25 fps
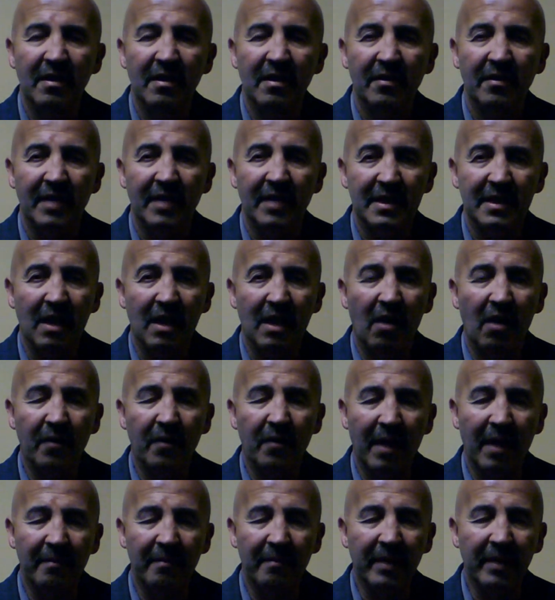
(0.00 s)
That's how we
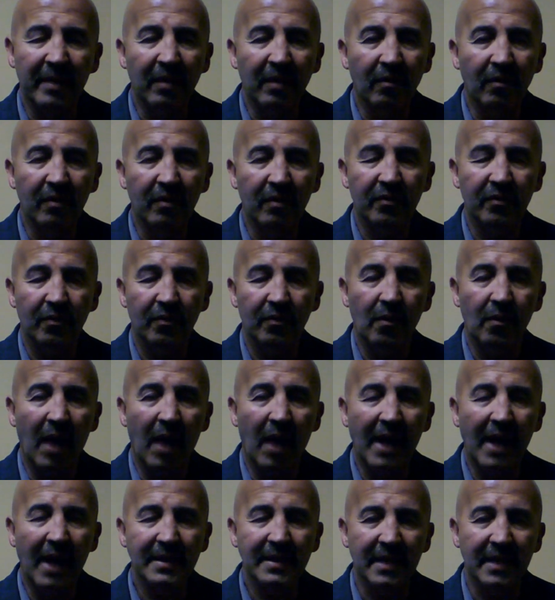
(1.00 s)
have been going through
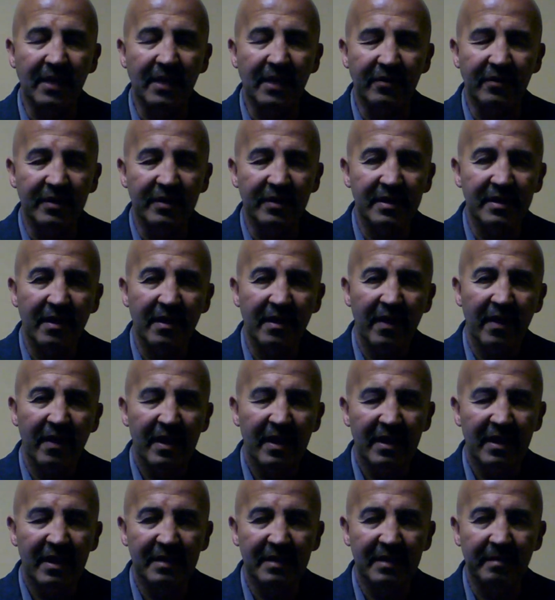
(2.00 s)
ice ages,
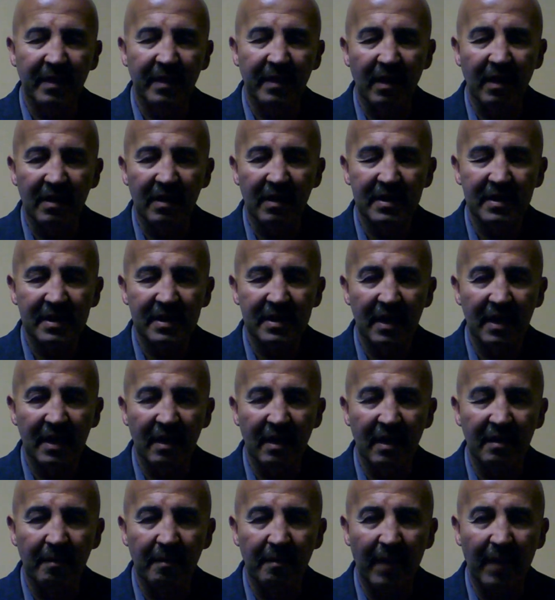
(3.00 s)
is because
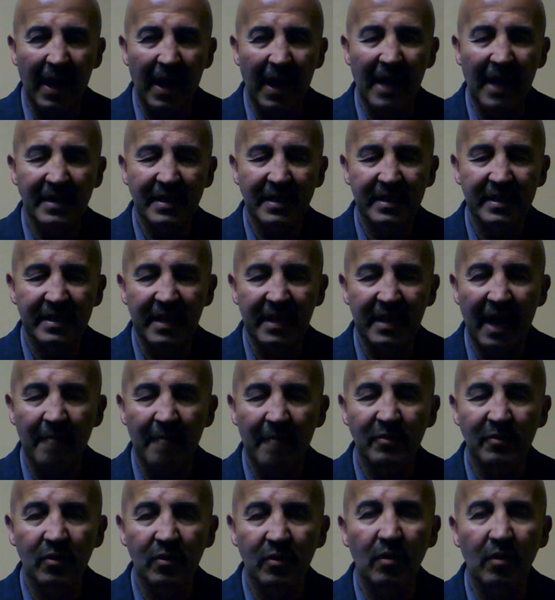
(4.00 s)
the plants, they
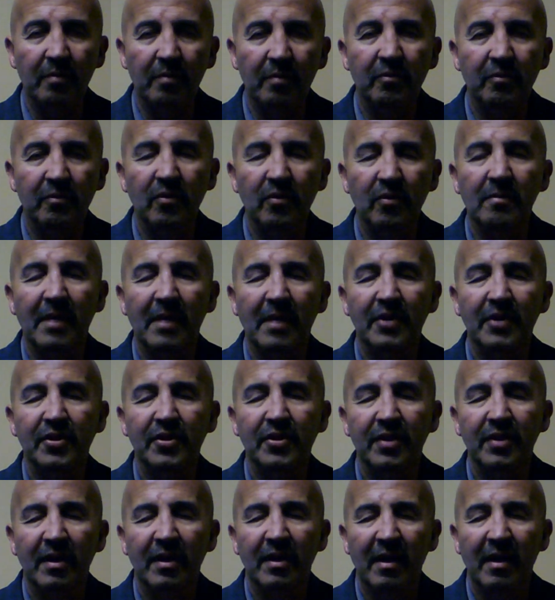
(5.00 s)
absorb too much
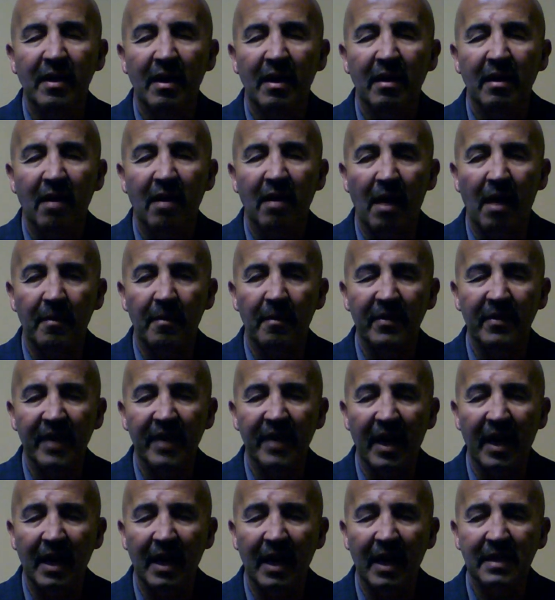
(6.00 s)
carbon
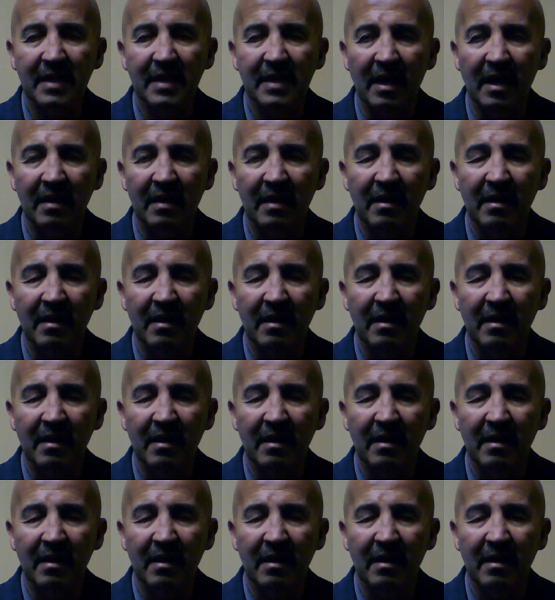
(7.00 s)
dioxide.